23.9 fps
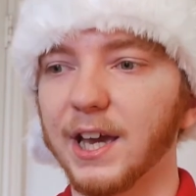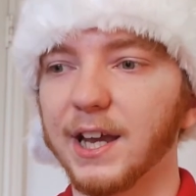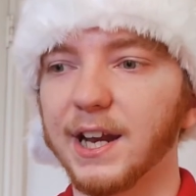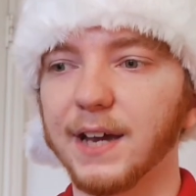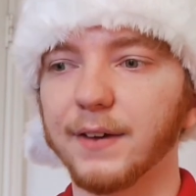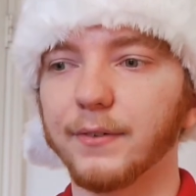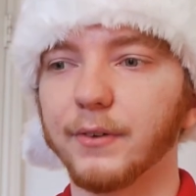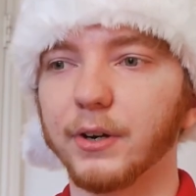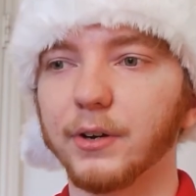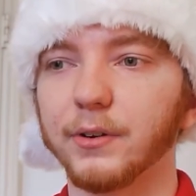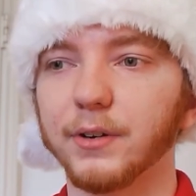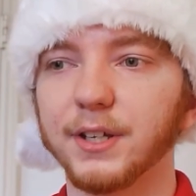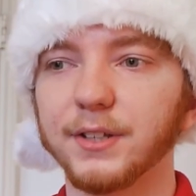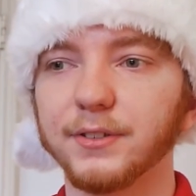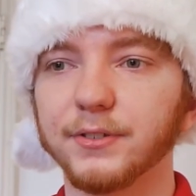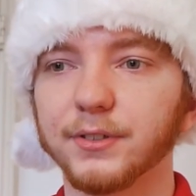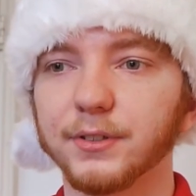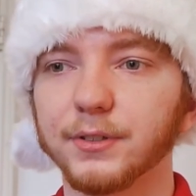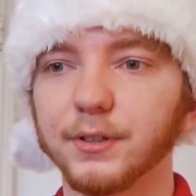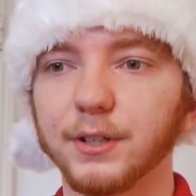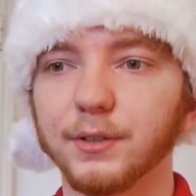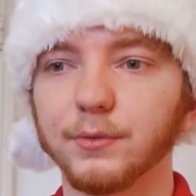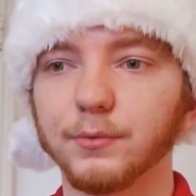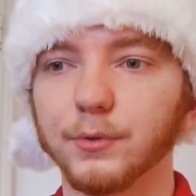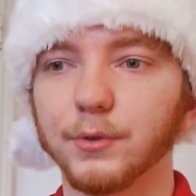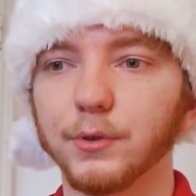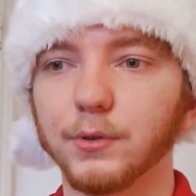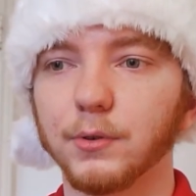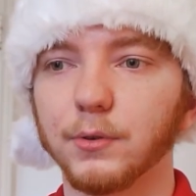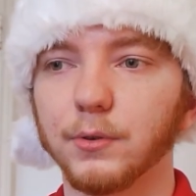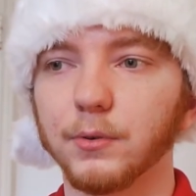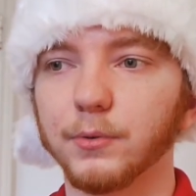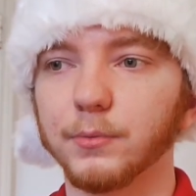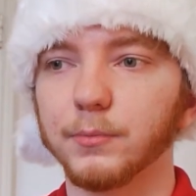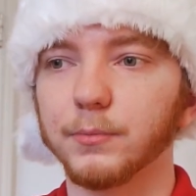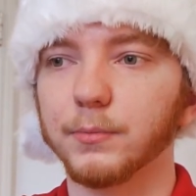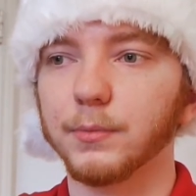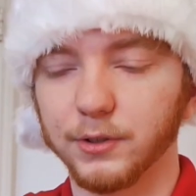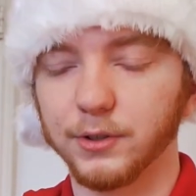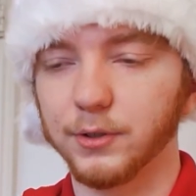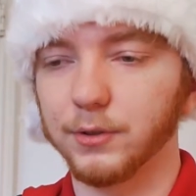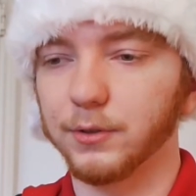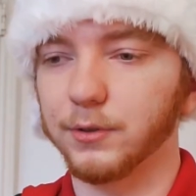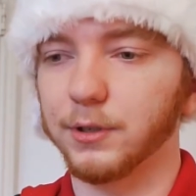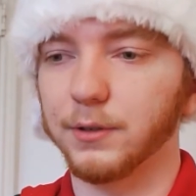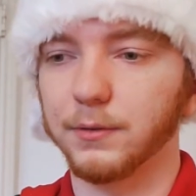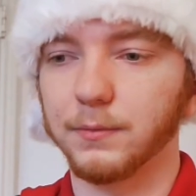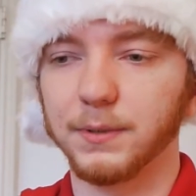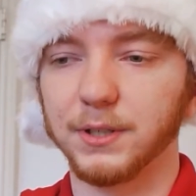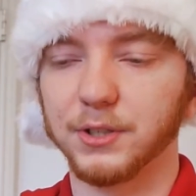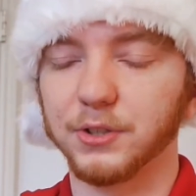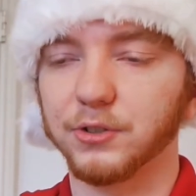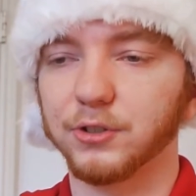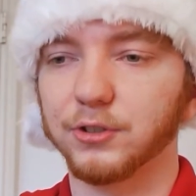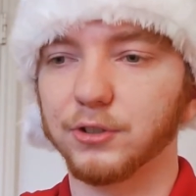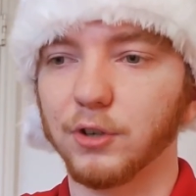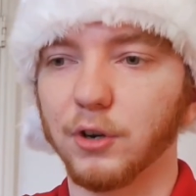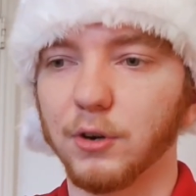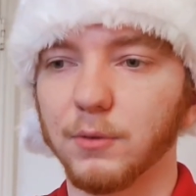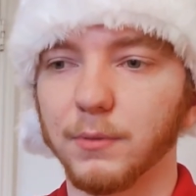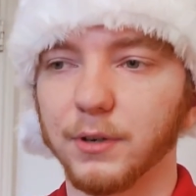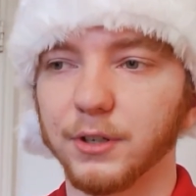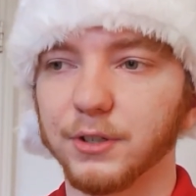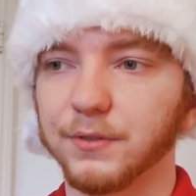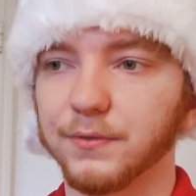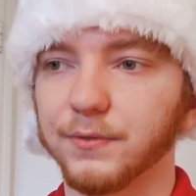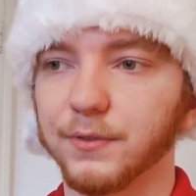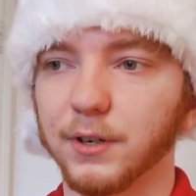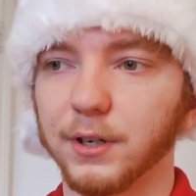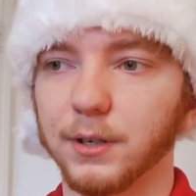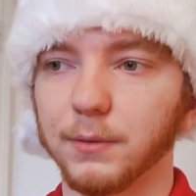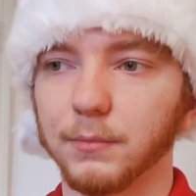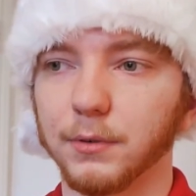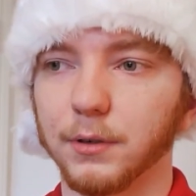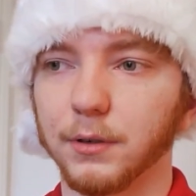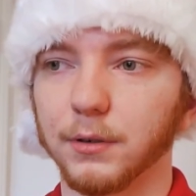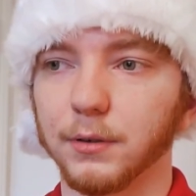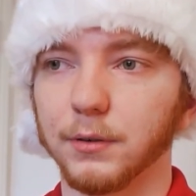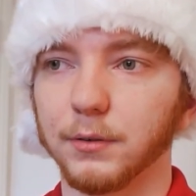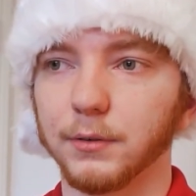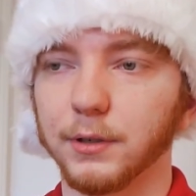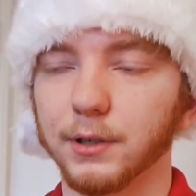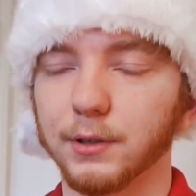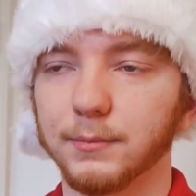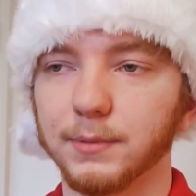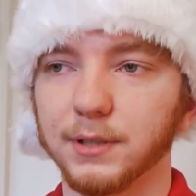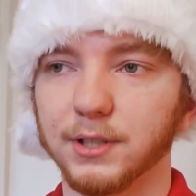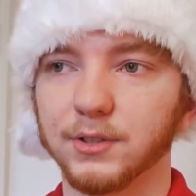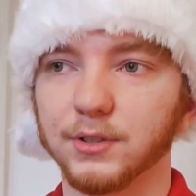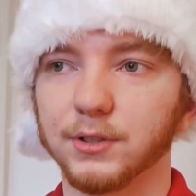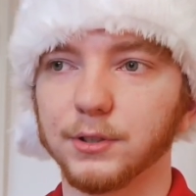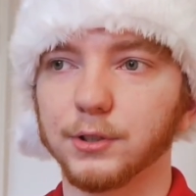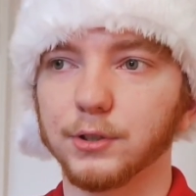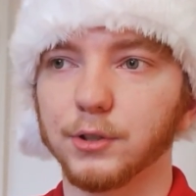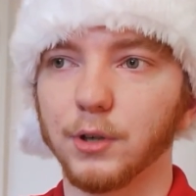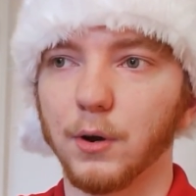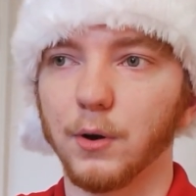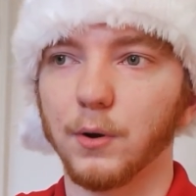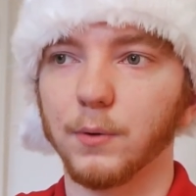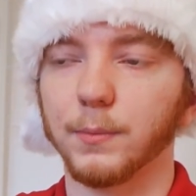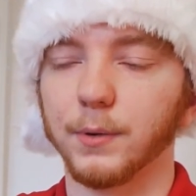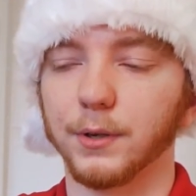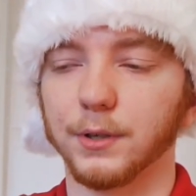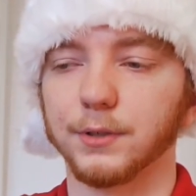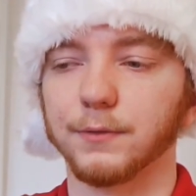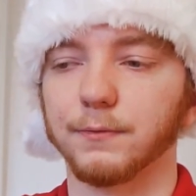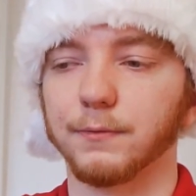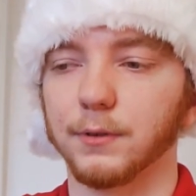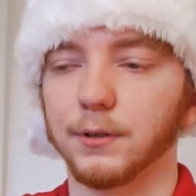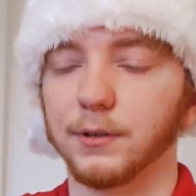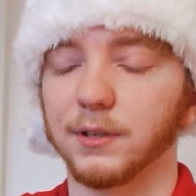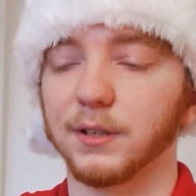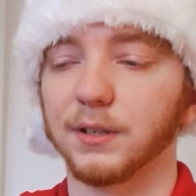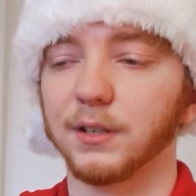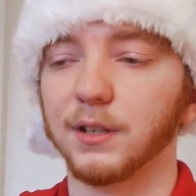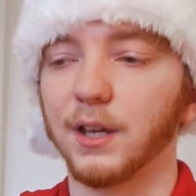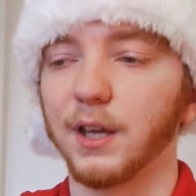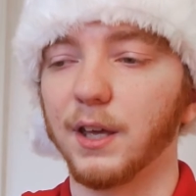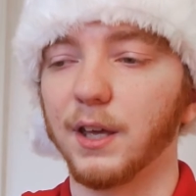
I'd have a green screen room. Dude, it would be so much fun, bro. It would be so much fun.